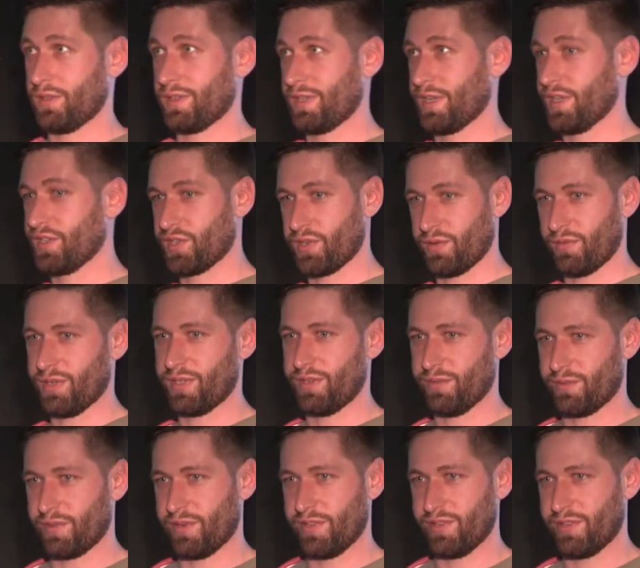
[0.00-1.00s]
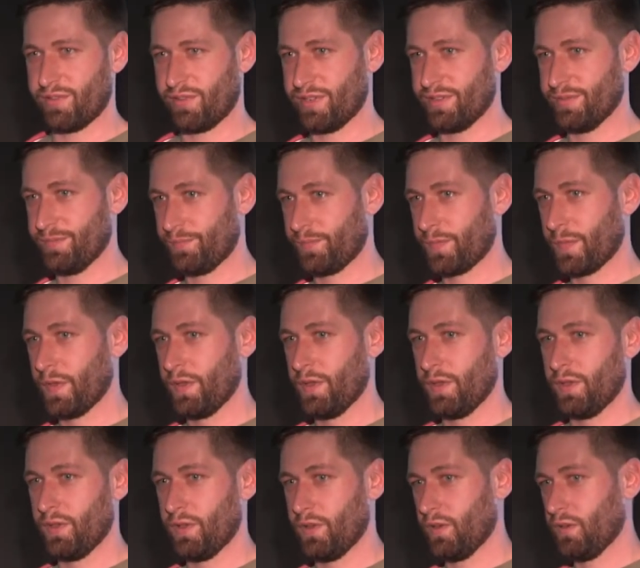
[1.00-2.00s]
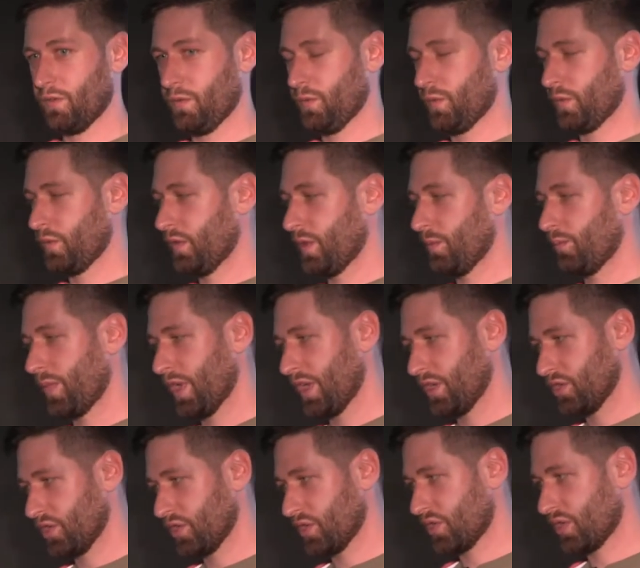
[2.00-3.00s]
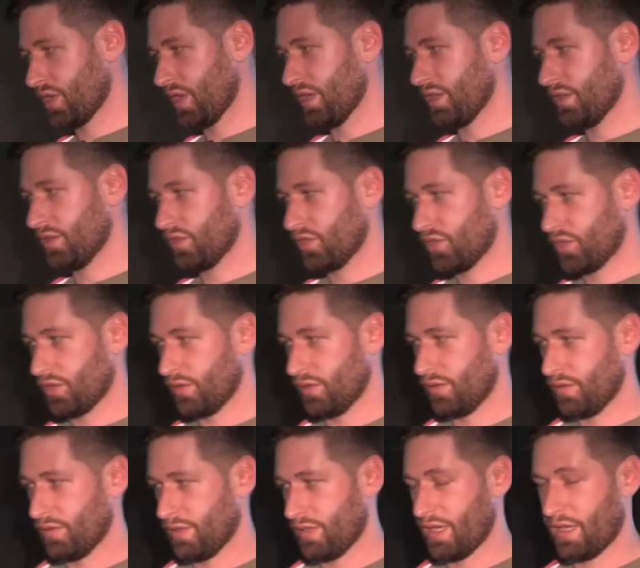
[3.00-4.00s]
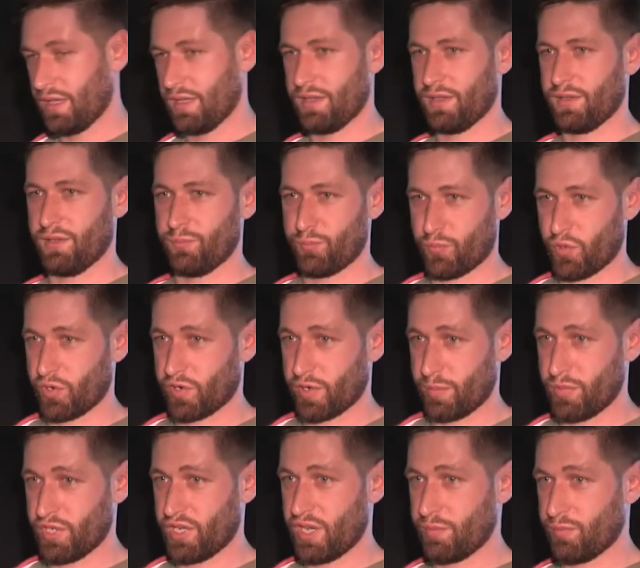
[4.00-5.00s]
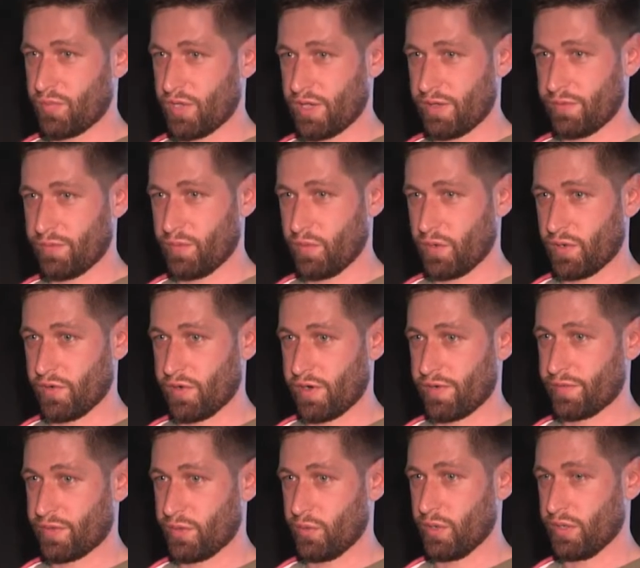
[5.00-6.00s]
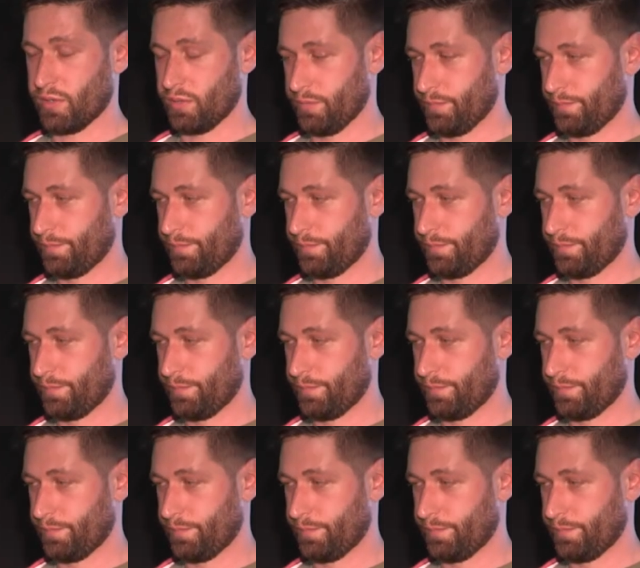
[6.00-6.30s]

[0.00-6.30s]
conservative rendering of the pages, and a programming API for GraphQL